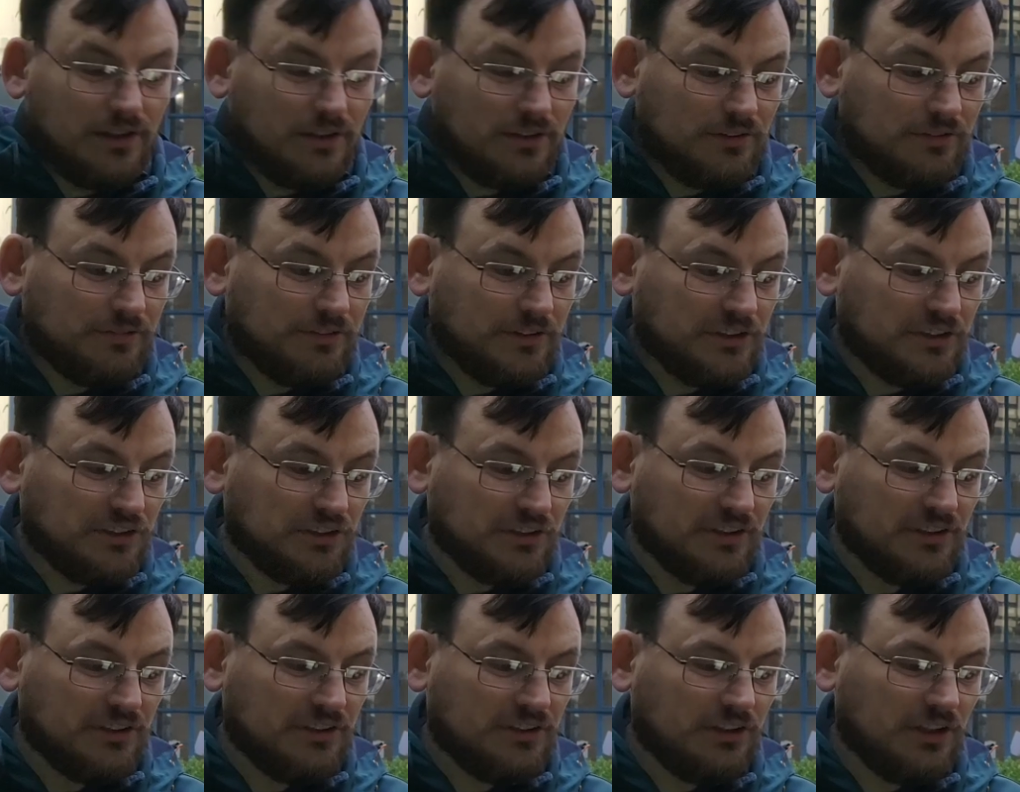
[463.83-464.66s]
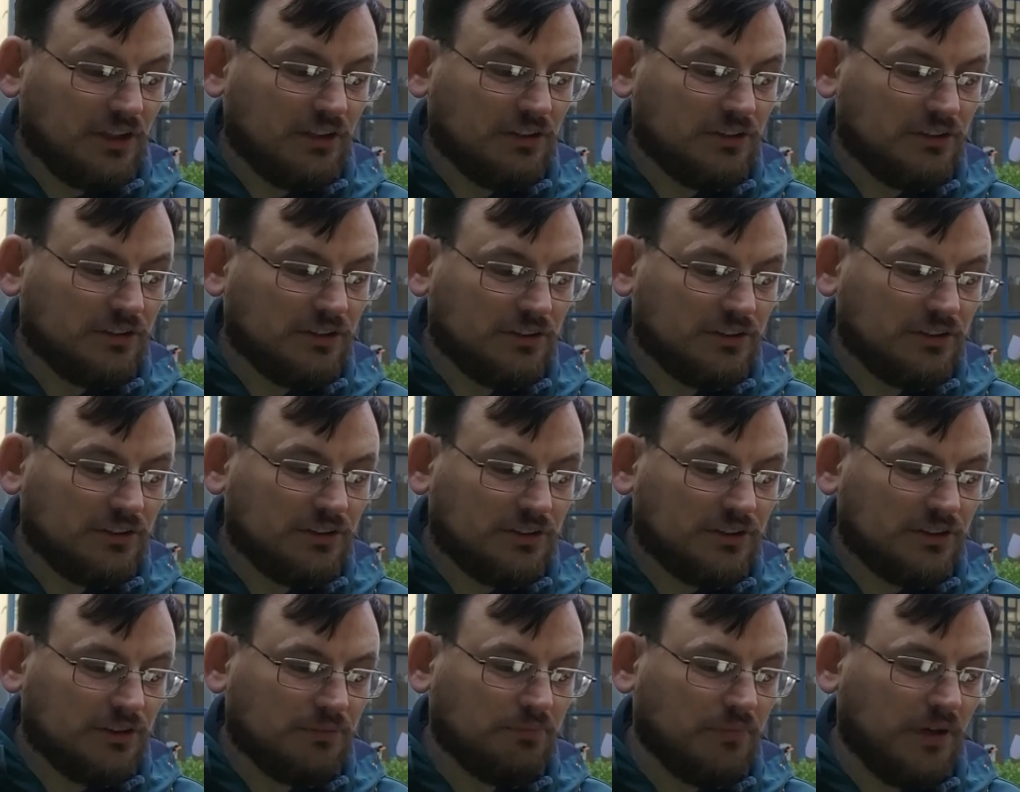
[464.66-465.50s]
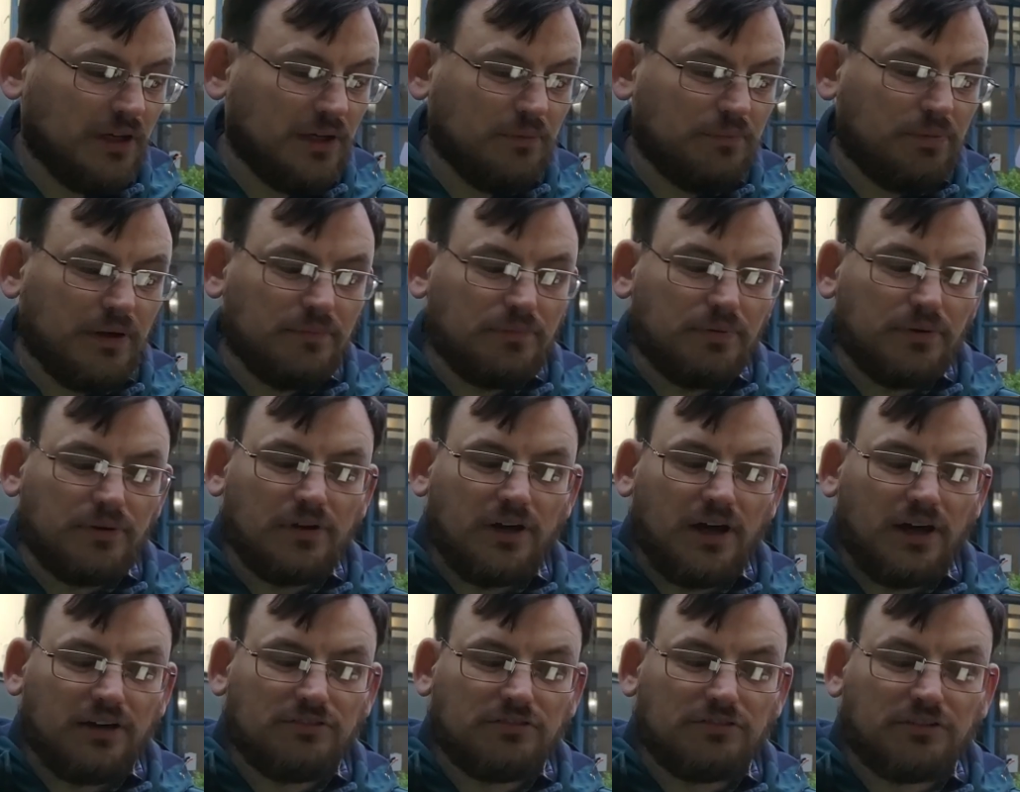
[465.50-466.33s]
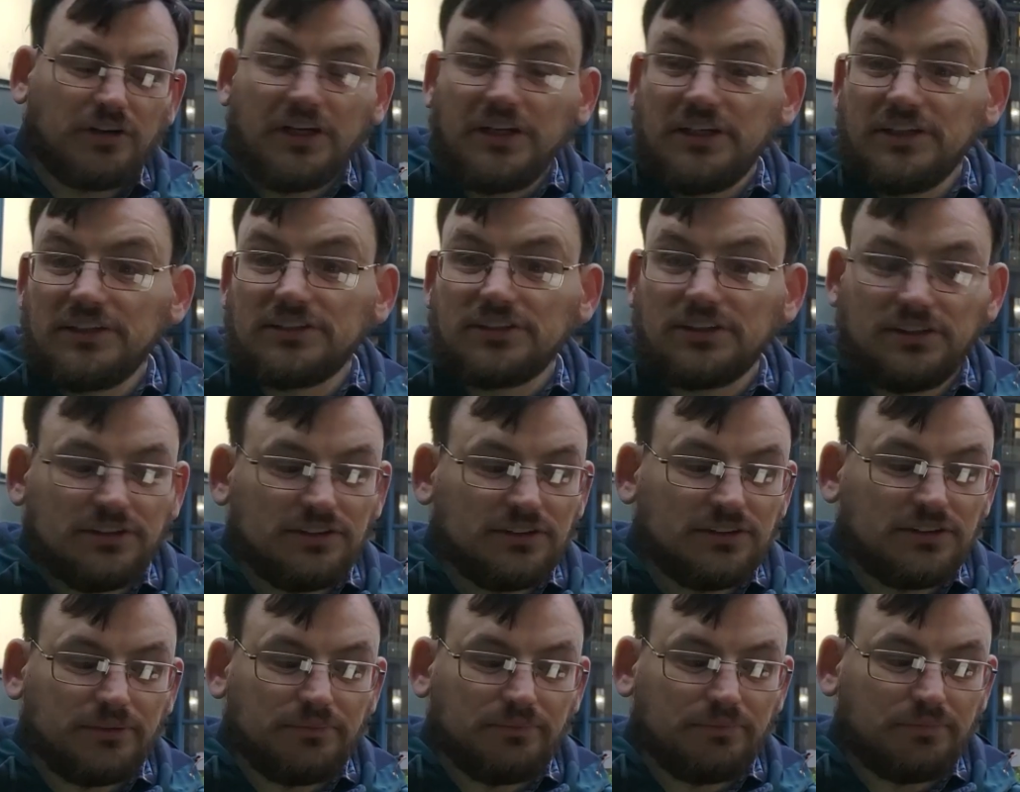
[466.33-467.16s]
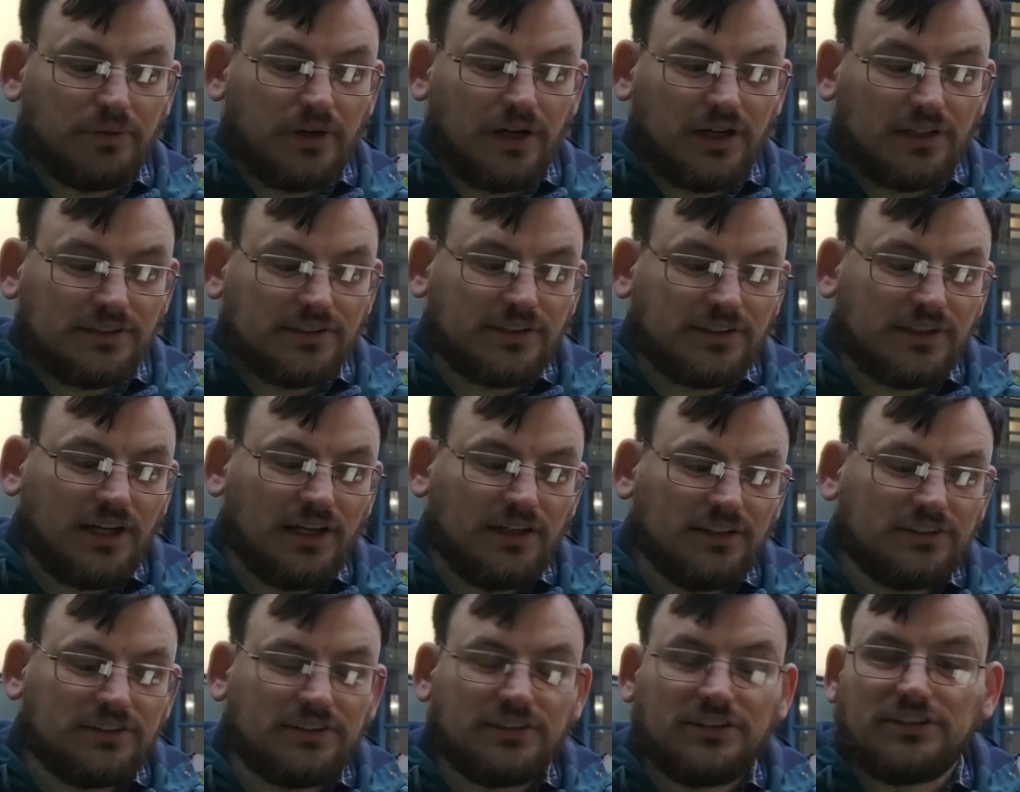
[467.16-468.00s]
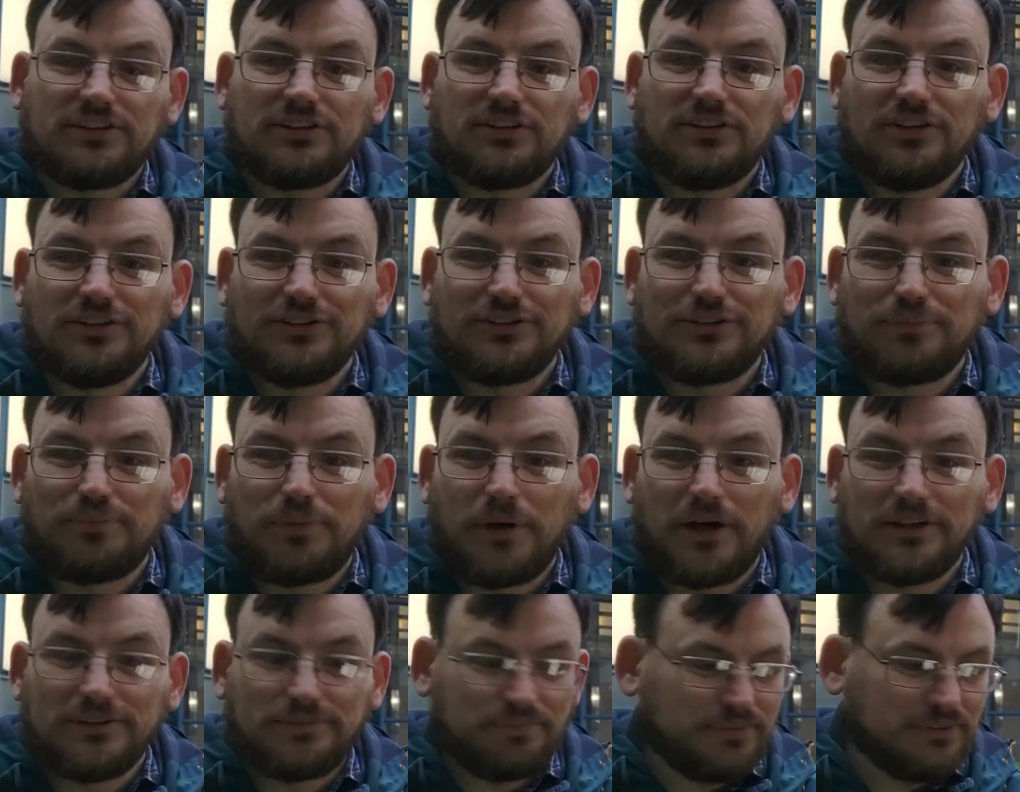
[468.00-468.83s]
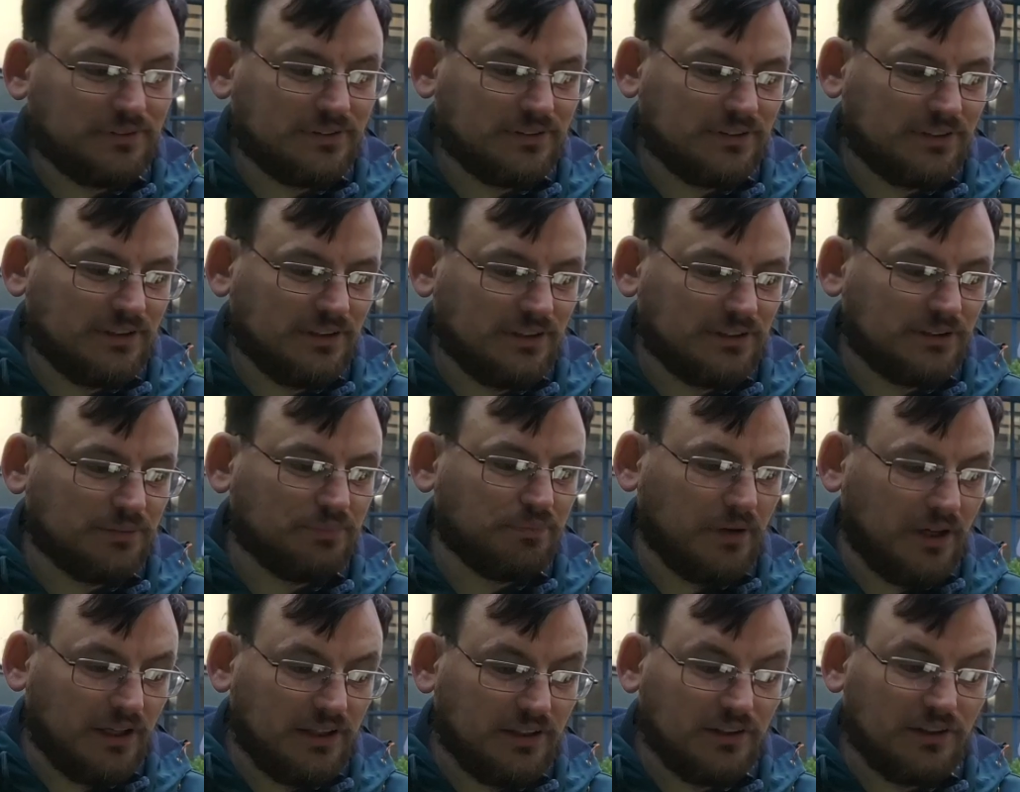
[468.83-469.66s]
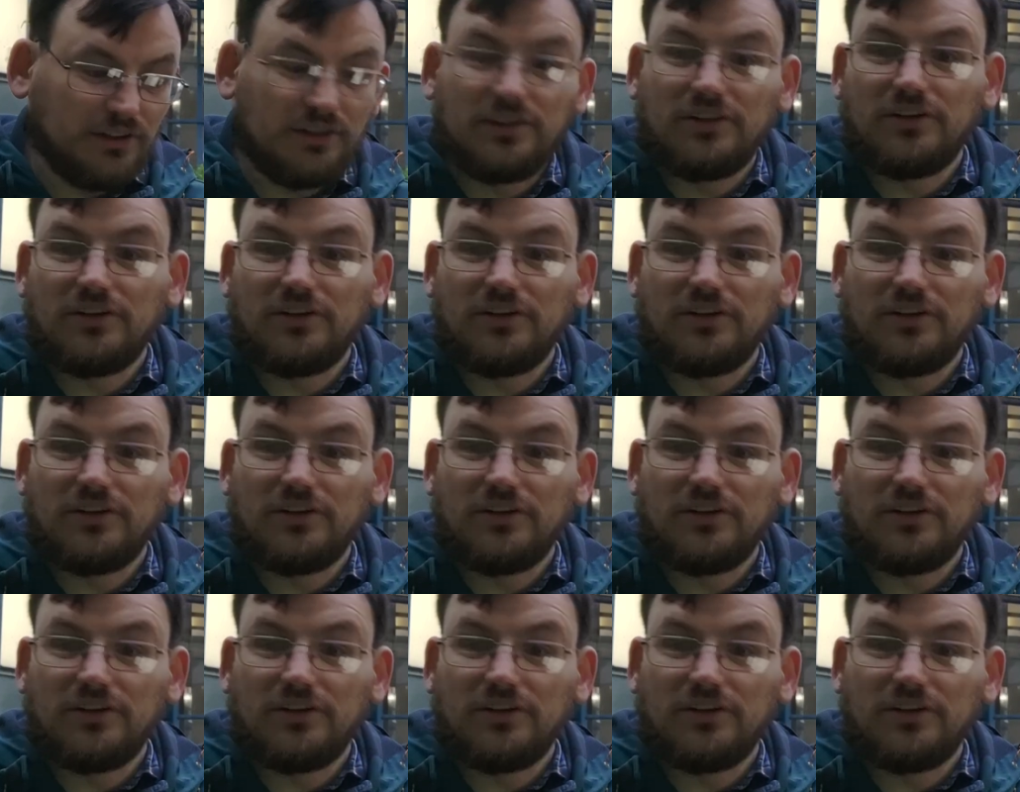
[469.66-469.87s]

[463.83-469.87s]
artificial intelligence, and many people had reasons and practicalities not to participate